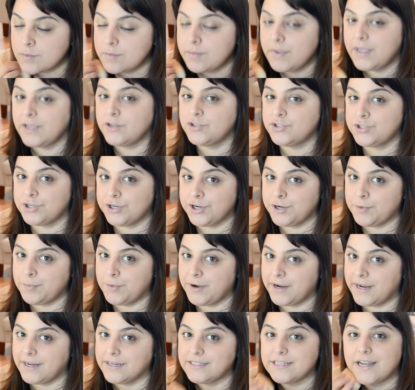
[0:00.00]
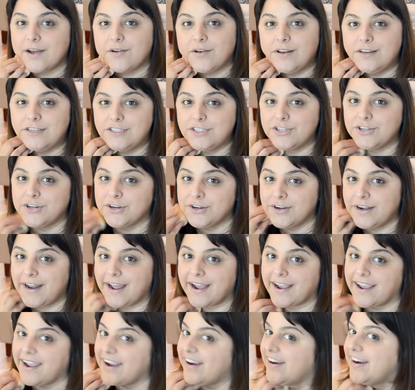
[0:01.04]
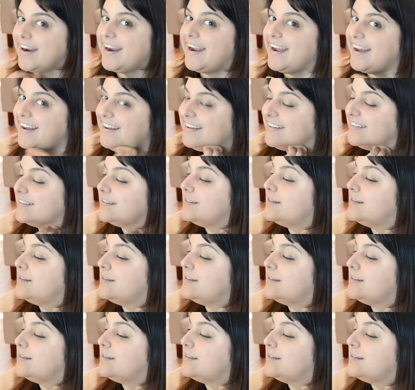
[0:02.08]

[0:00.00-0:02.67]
Make sure to bring it down into your neck area.